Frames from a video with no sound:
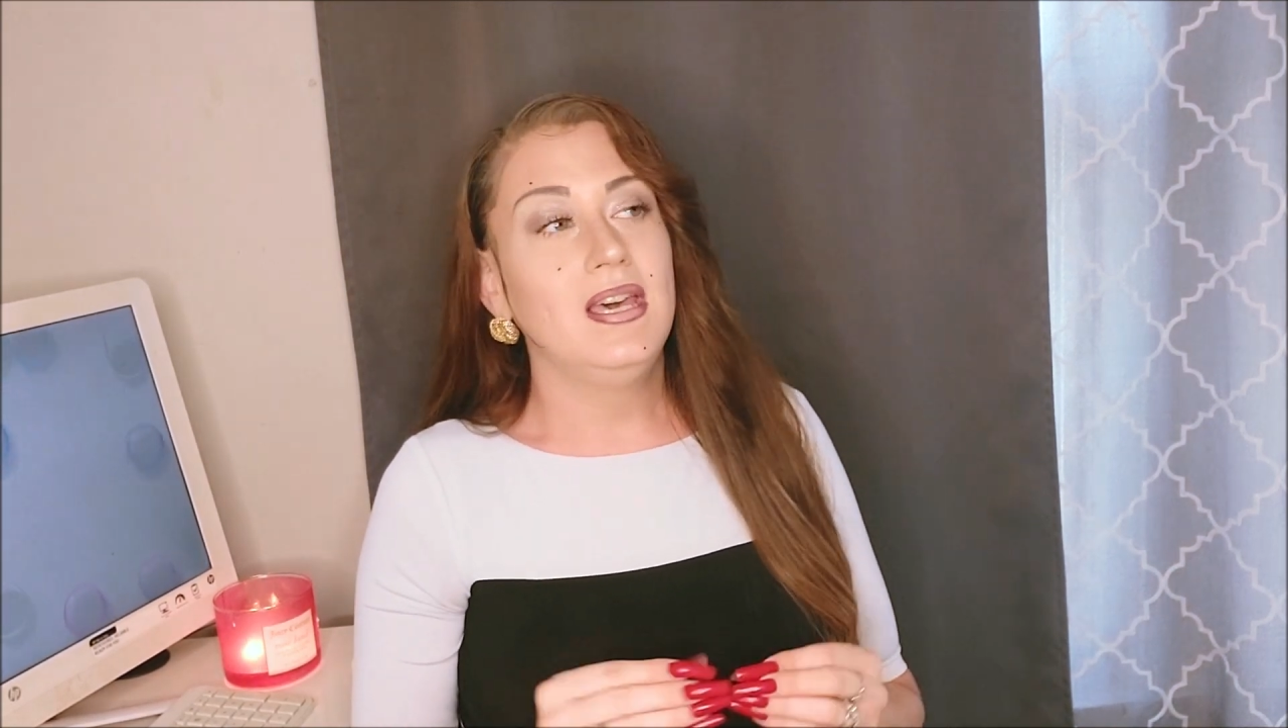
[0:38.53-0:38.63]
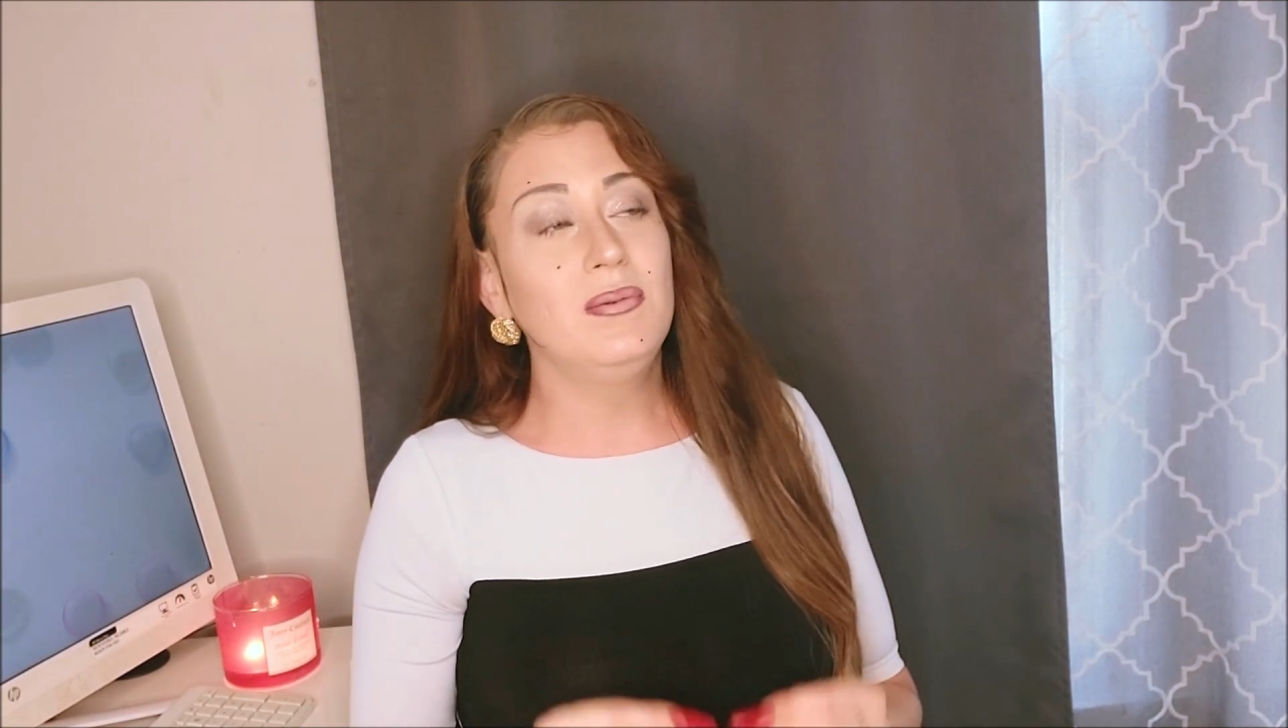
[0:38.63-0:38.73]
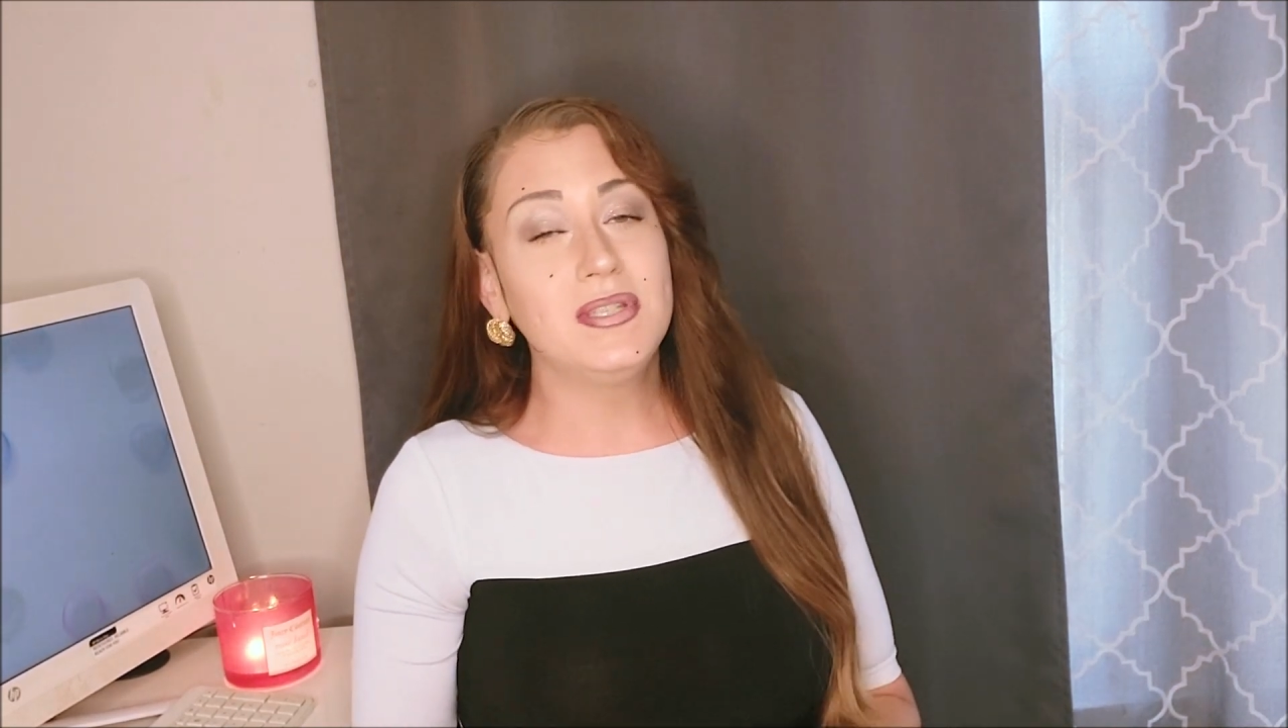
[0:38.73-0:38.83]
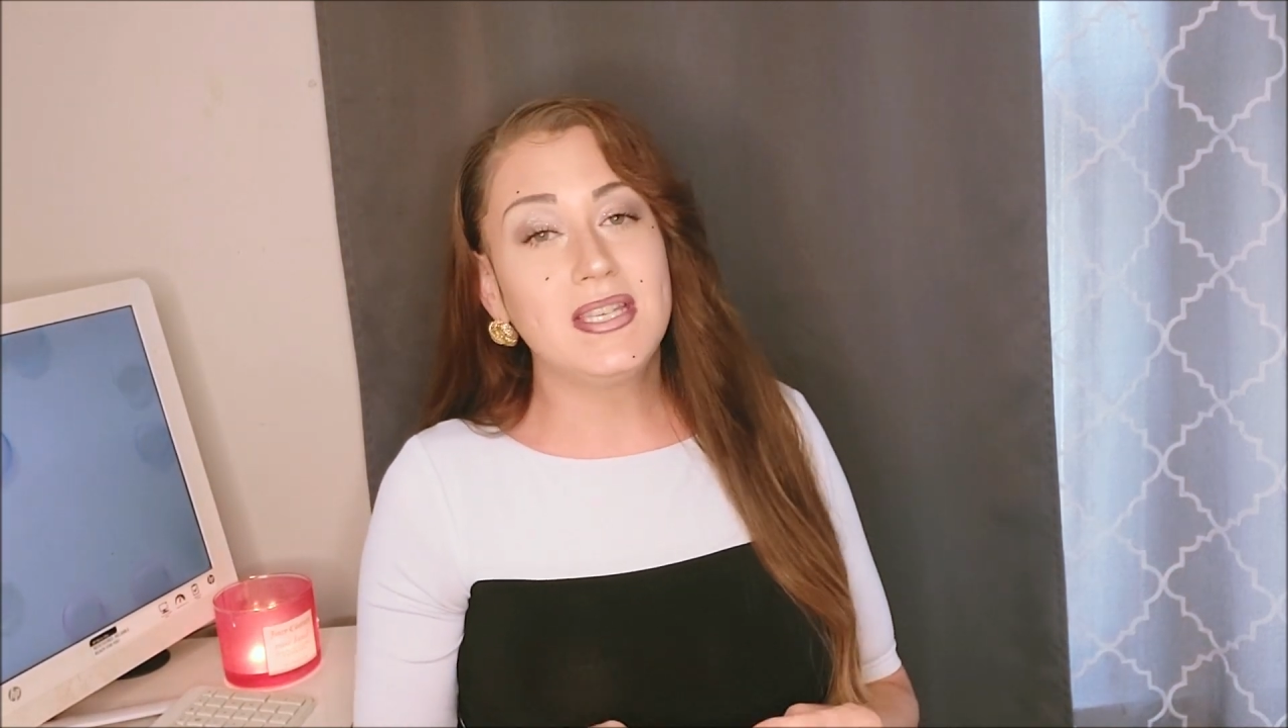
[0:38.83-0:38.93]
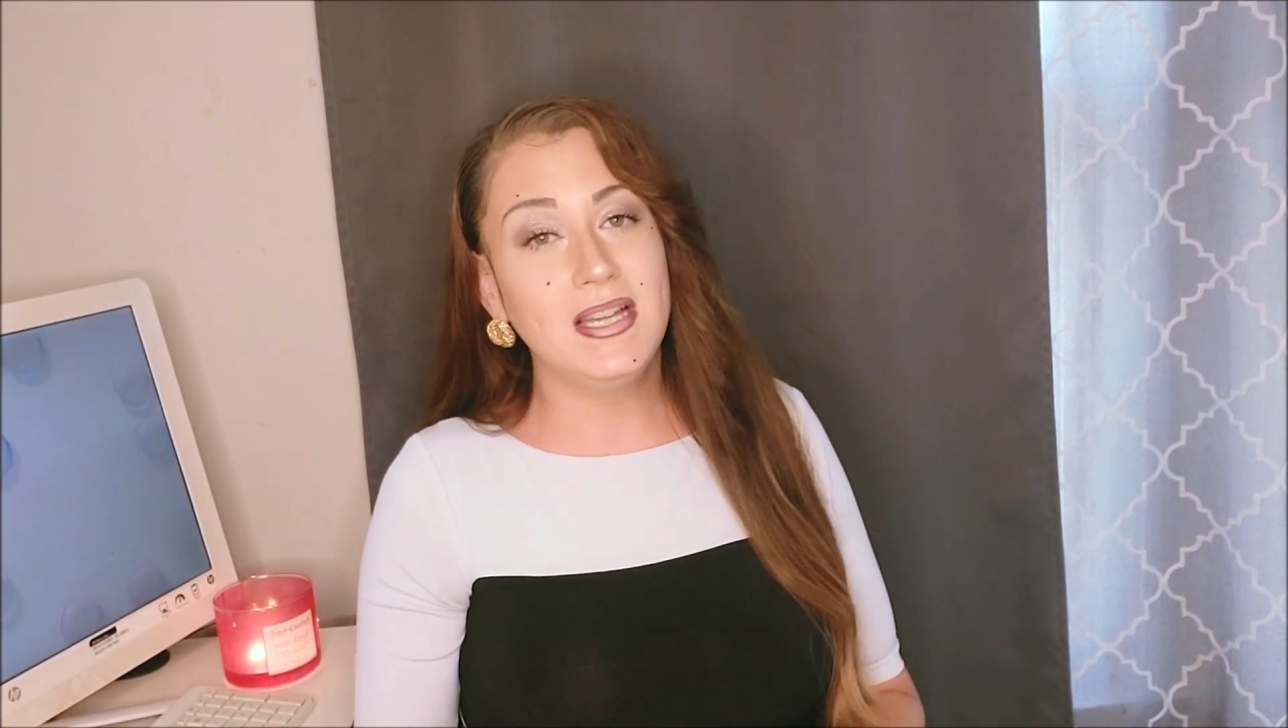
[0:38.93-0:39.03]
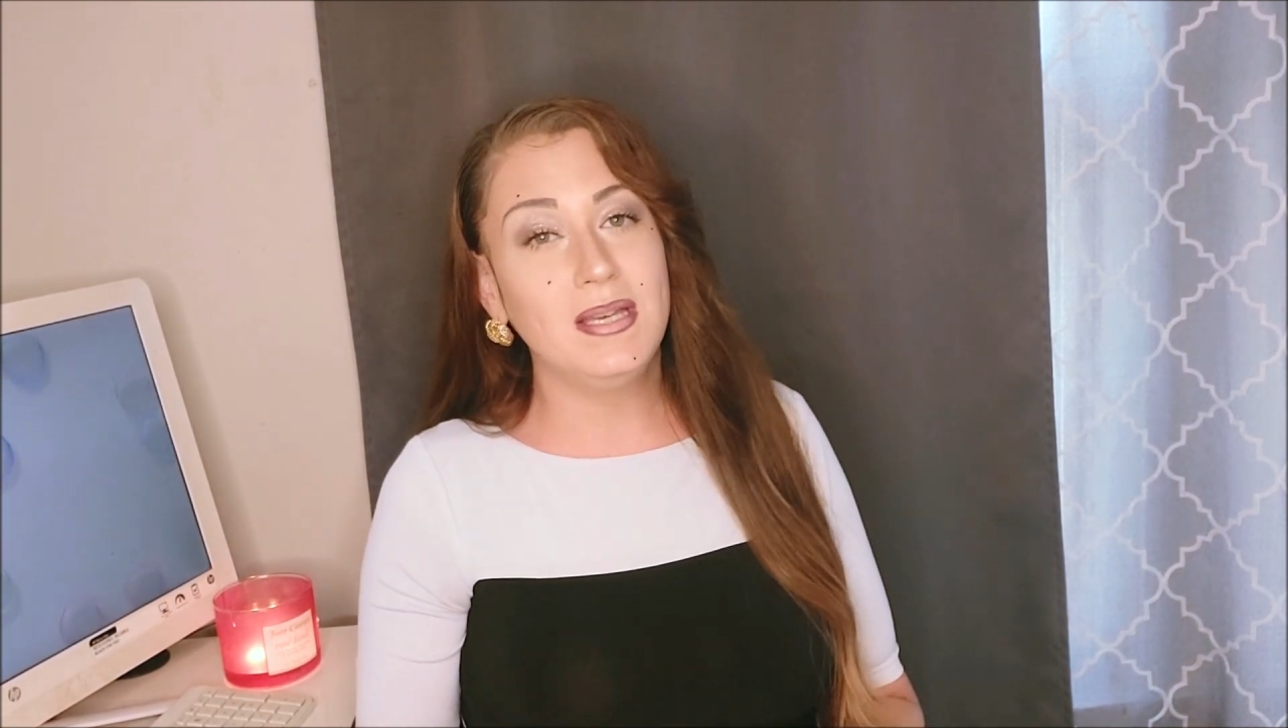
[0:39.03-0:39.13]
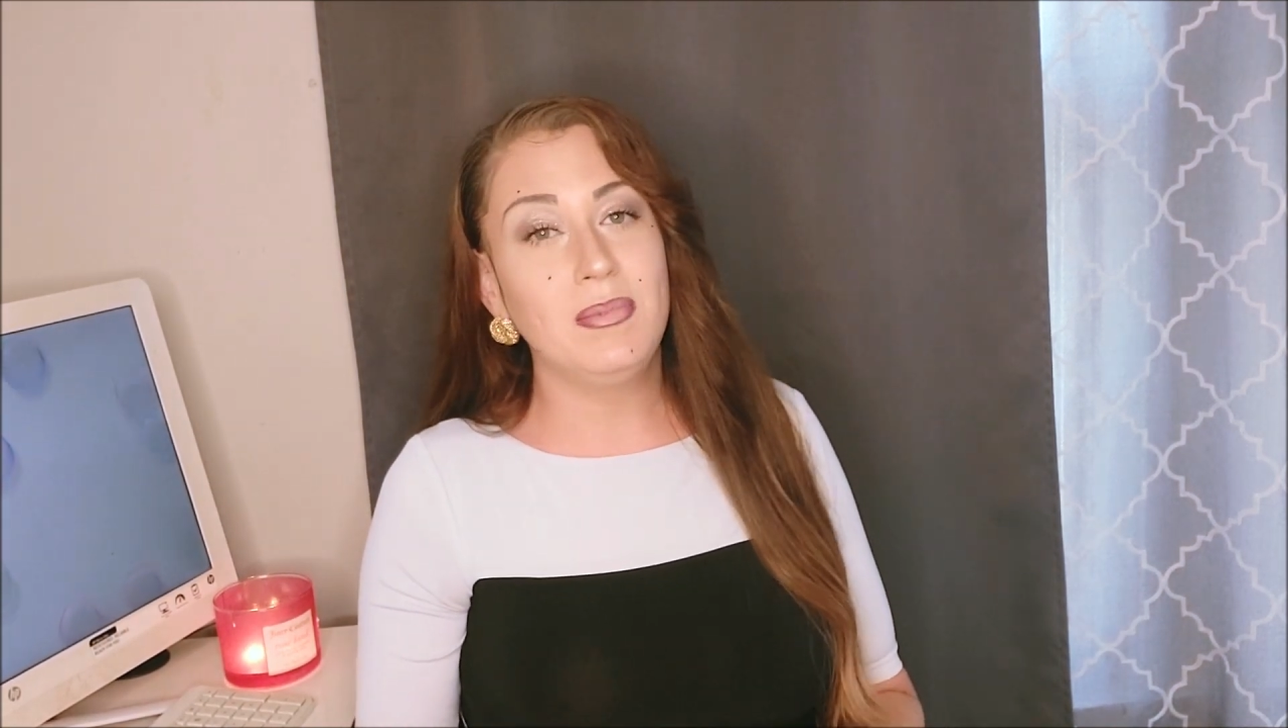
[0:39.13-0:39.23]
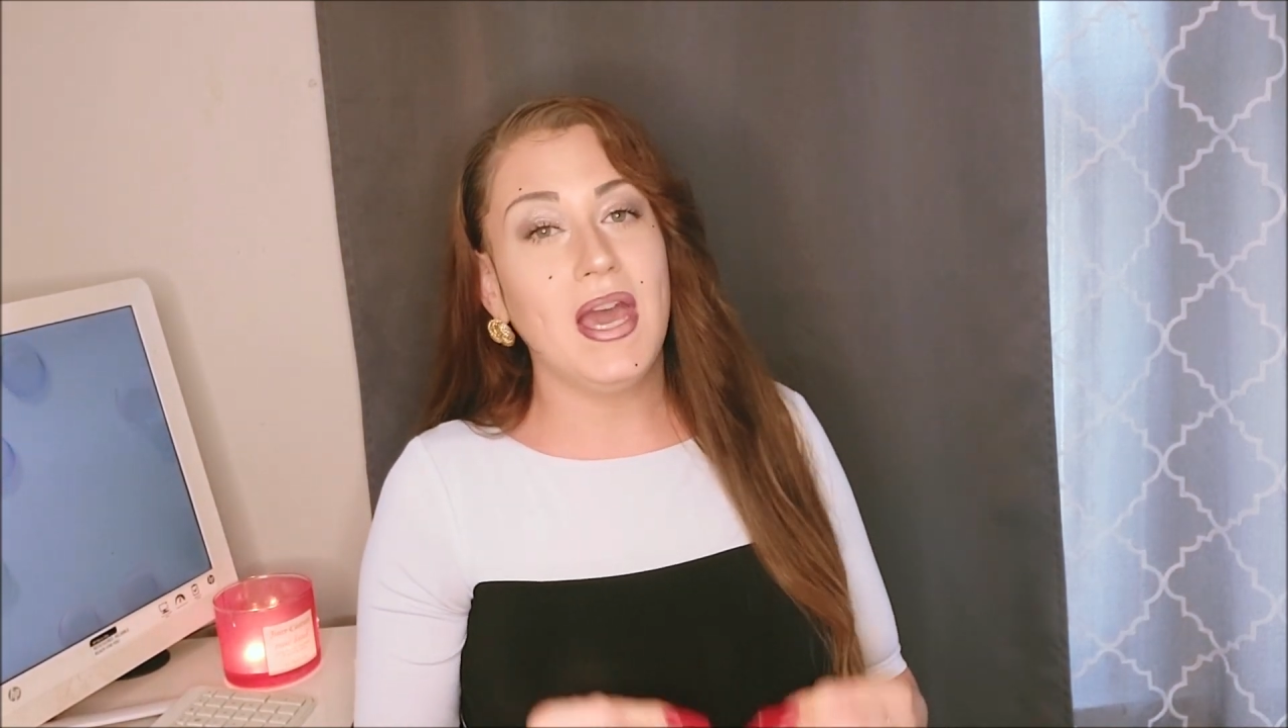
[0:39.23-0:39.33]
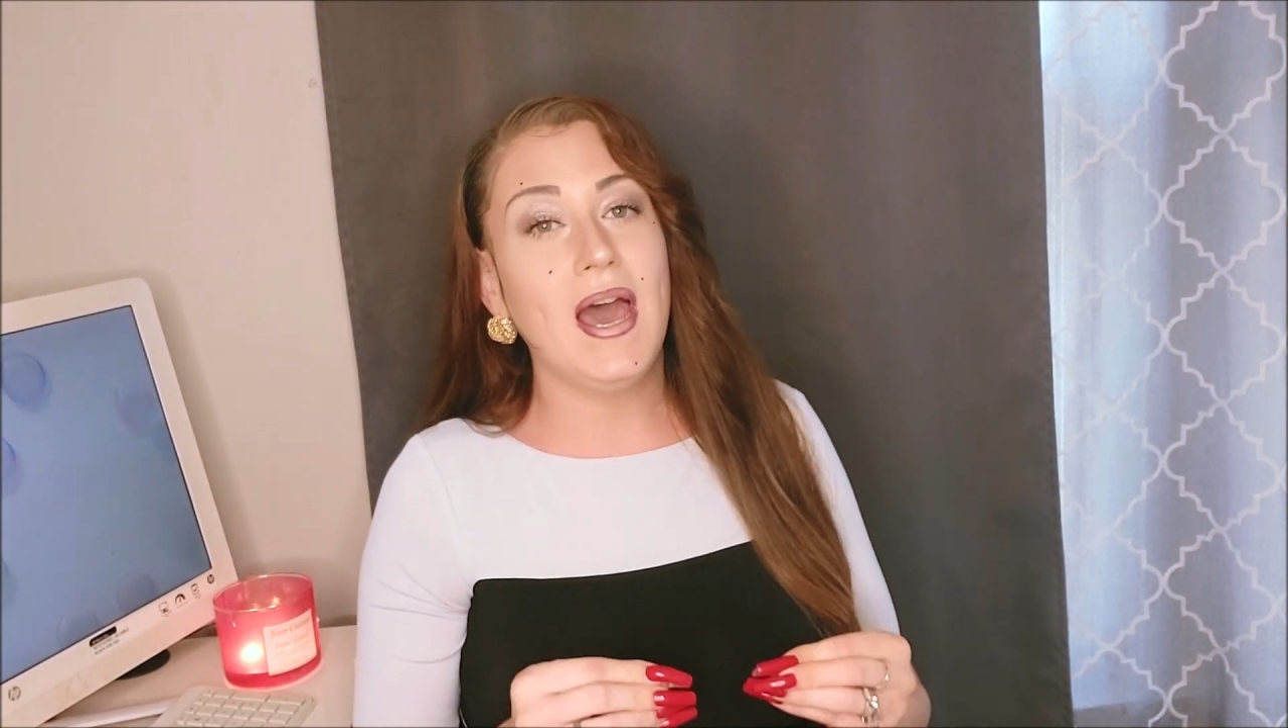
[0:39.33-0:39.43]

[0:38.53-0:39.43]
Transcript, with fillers: it was killing me.